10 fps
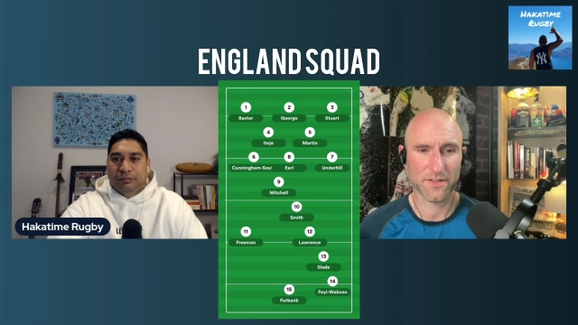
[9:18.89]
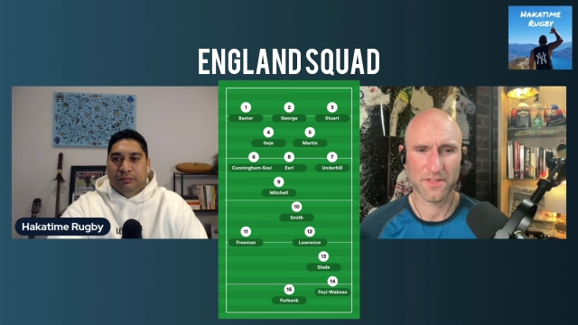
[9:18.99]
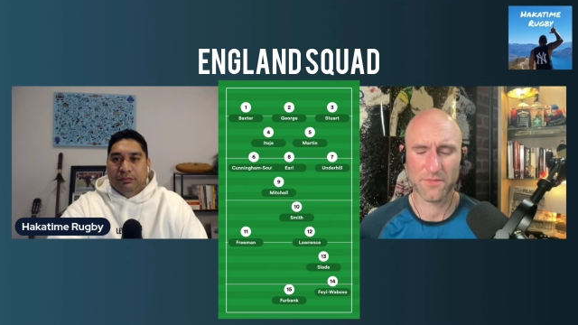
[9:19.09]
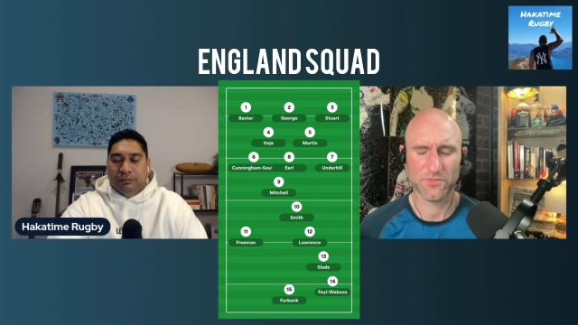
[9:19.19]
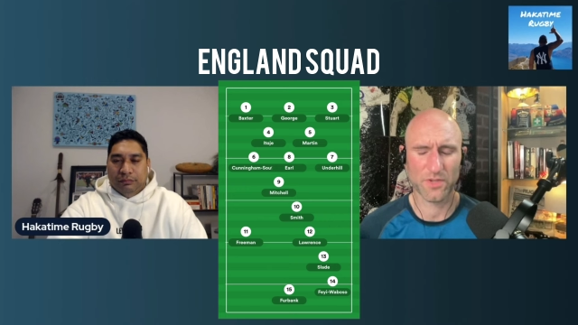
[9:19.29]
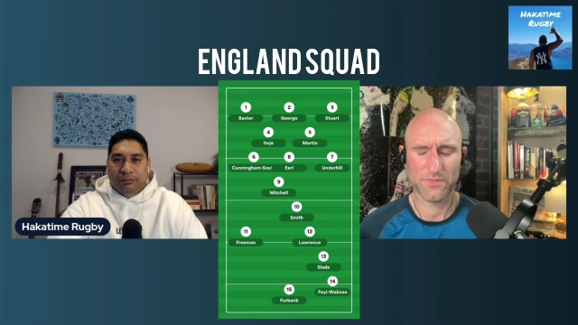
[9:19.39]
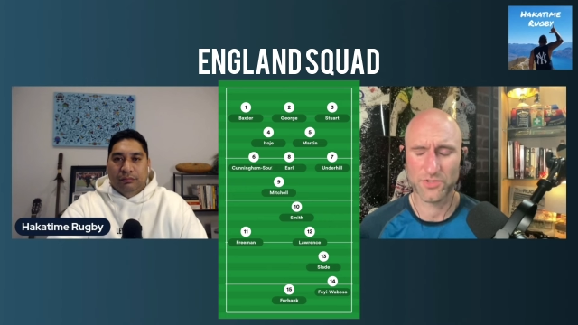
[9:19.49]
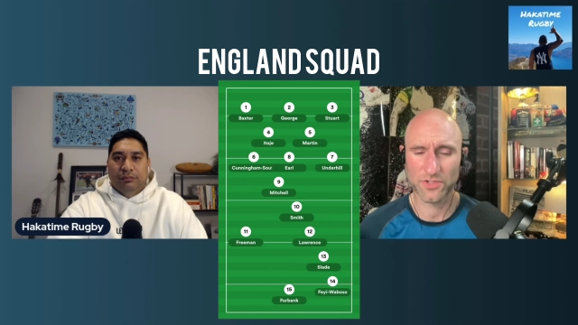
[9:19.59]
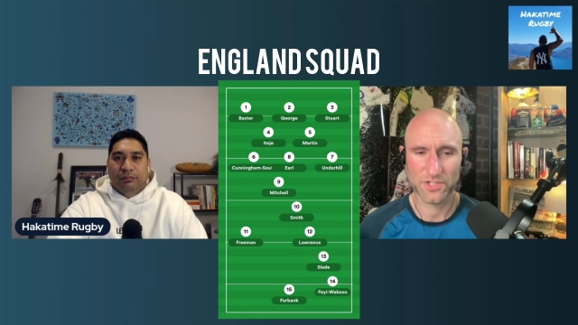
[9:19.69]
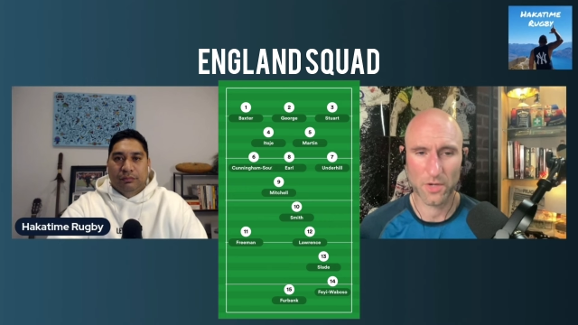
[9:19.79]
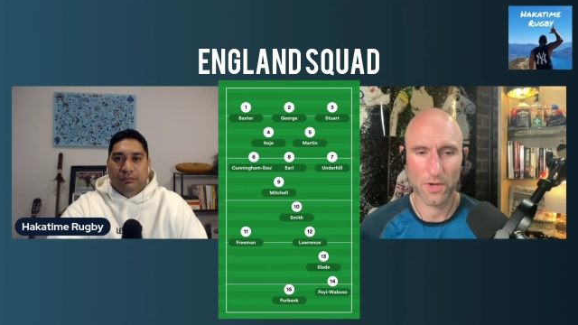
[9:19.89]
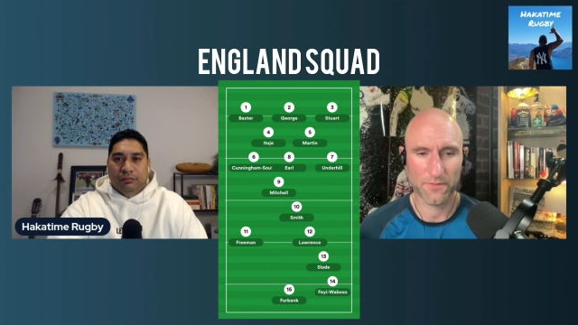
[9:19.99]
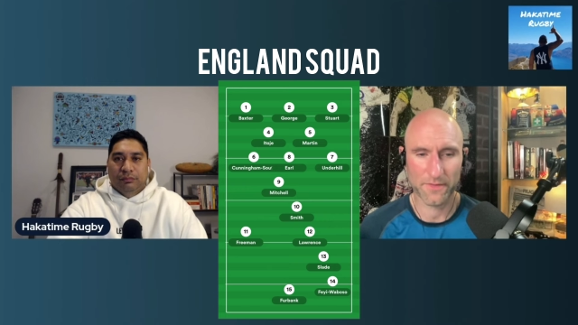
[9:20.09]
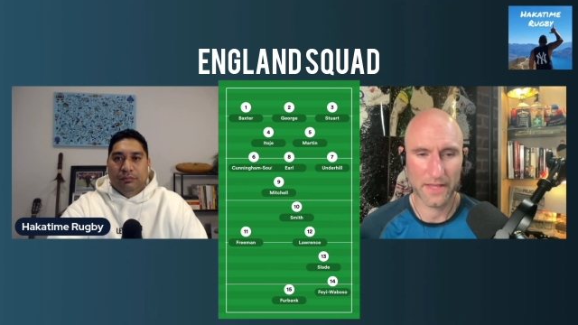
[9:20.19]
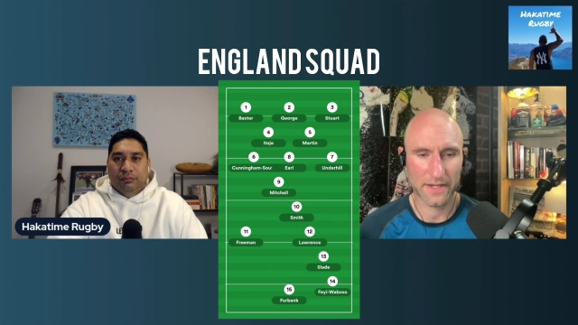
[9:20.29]
Speaker 1: I think he was he was just so
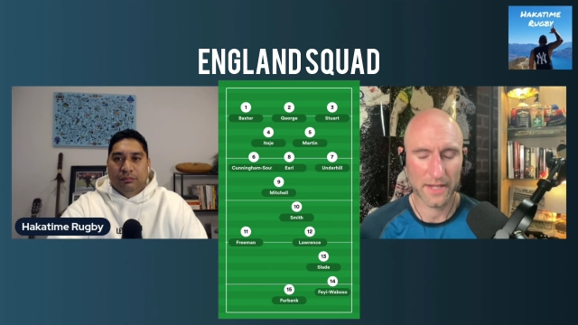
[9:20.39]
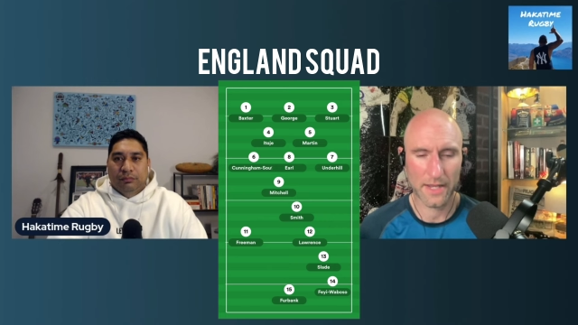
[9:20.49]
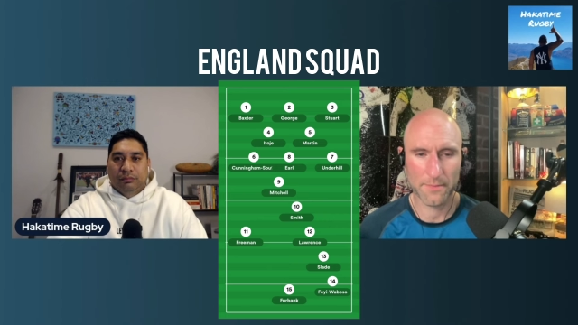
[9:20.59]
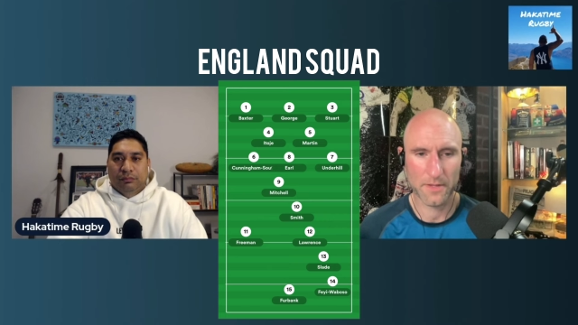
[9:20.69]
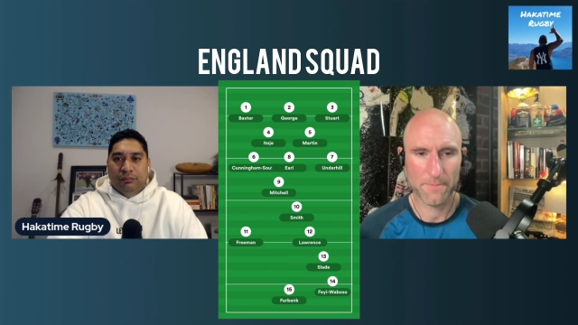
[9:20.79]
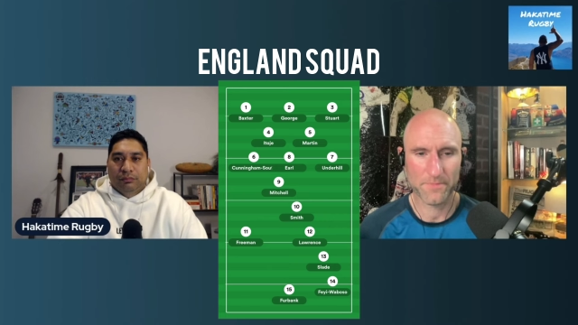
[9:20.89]
up for that game.